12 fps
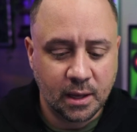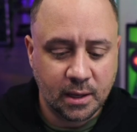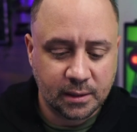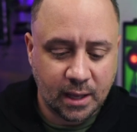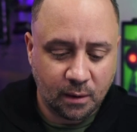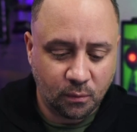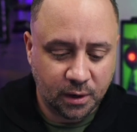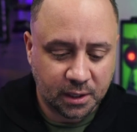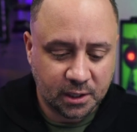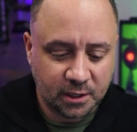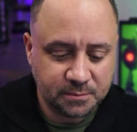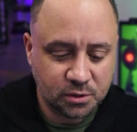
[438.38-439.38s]
that when
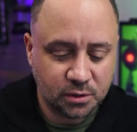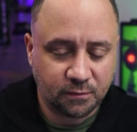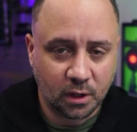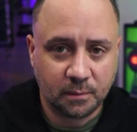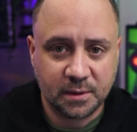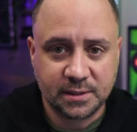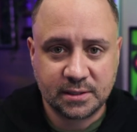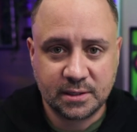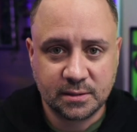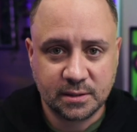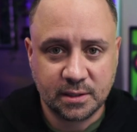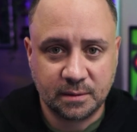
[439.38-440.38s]
it comes to development
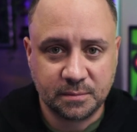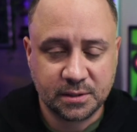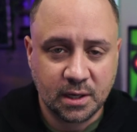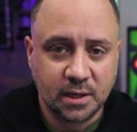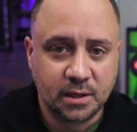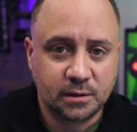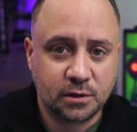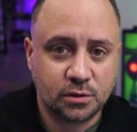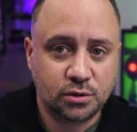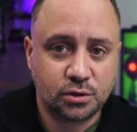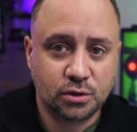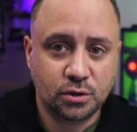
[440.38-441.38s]
systems, there
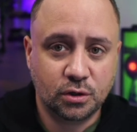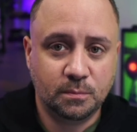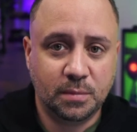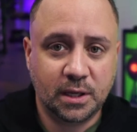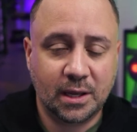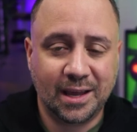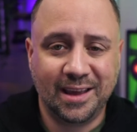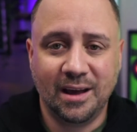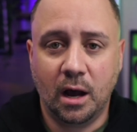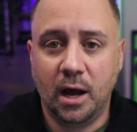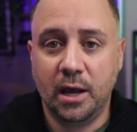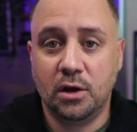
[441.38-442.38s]
should be a
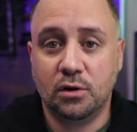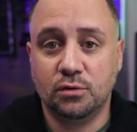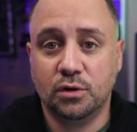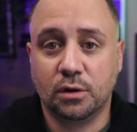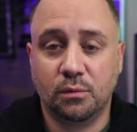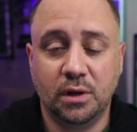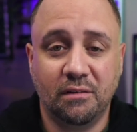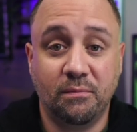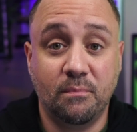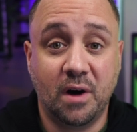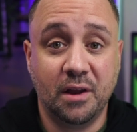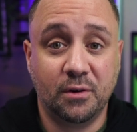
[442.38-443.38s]
higher degree of
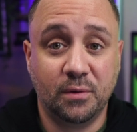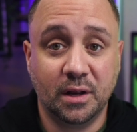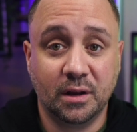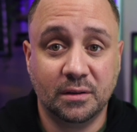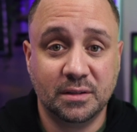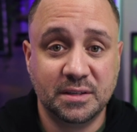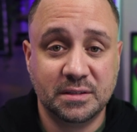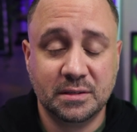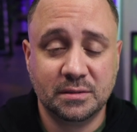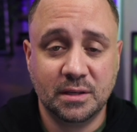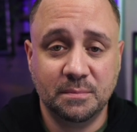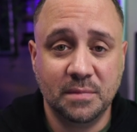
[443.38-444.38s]
monitoring on this
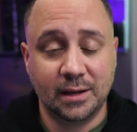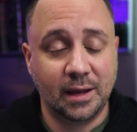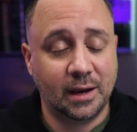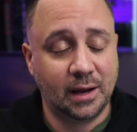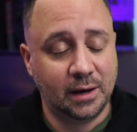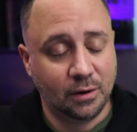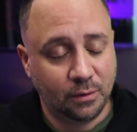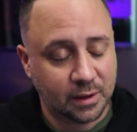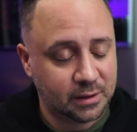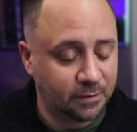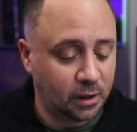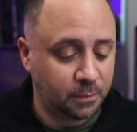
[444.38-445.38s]
system. And I know
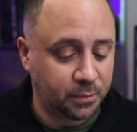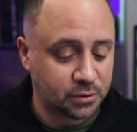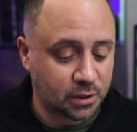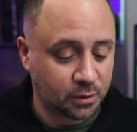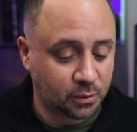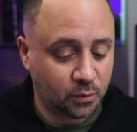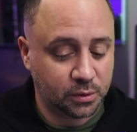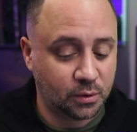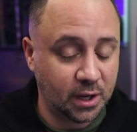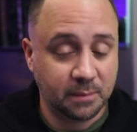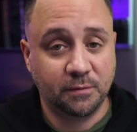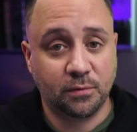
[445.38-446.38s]
that developers are going to
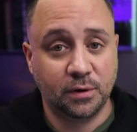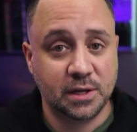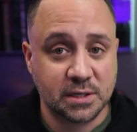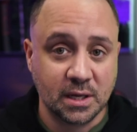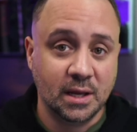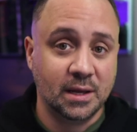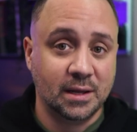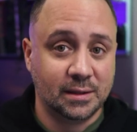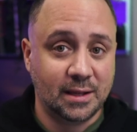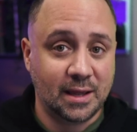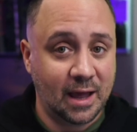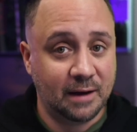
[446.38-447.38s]
hate me for this.
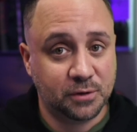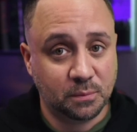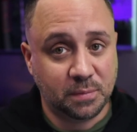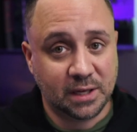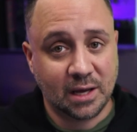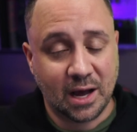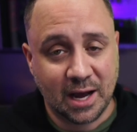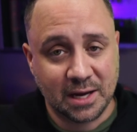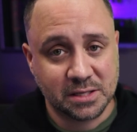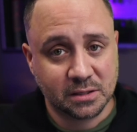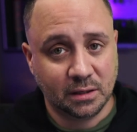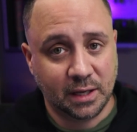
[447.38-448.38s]
They have to be
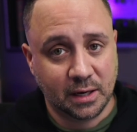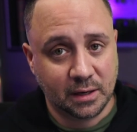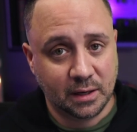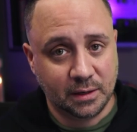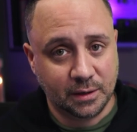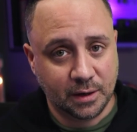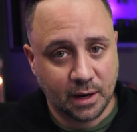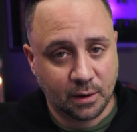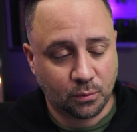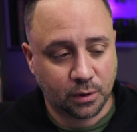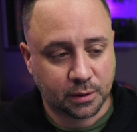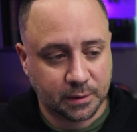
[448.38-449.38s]
isolated in the
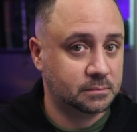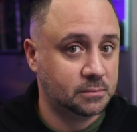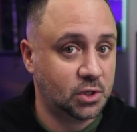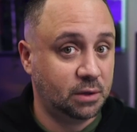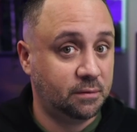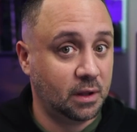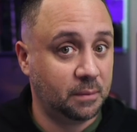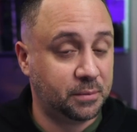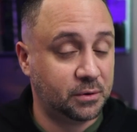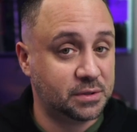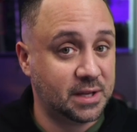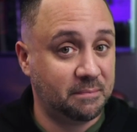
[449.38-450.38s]
network. To
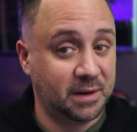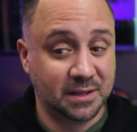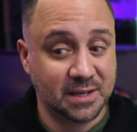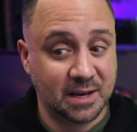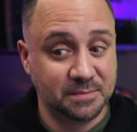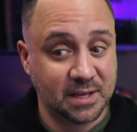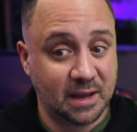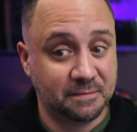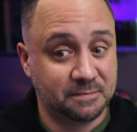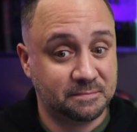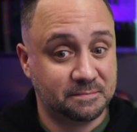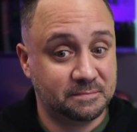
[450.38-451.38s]
developers that many times have
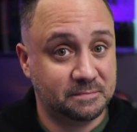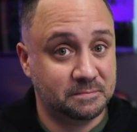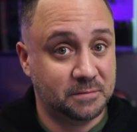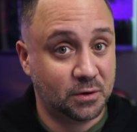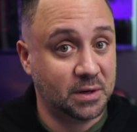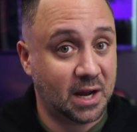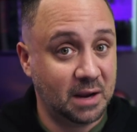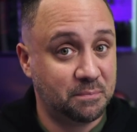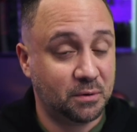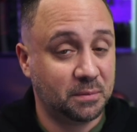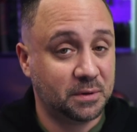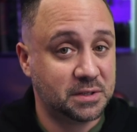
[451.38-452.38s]
very high
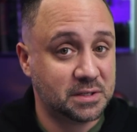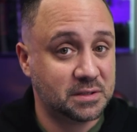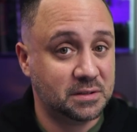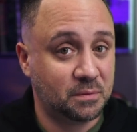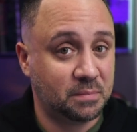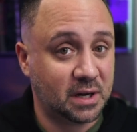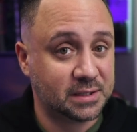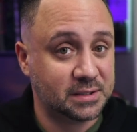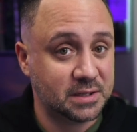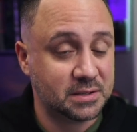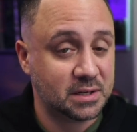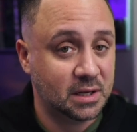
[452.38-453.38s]
privileges in their boxes.